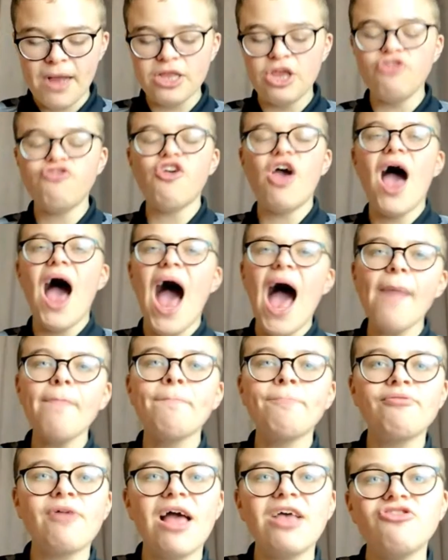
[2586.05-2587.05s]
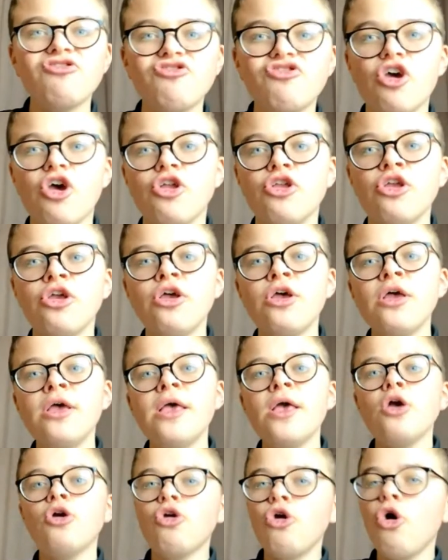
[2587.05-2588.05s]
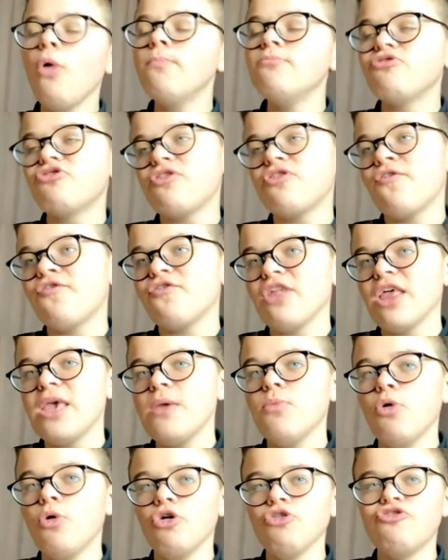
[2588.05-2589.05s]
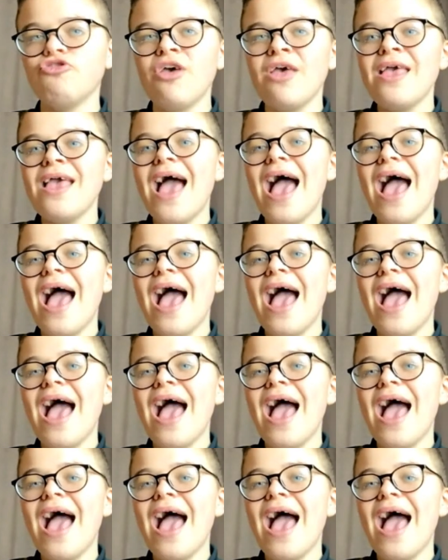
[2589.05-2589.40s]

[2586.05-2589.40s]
manager and Preston comes to Fleetwood.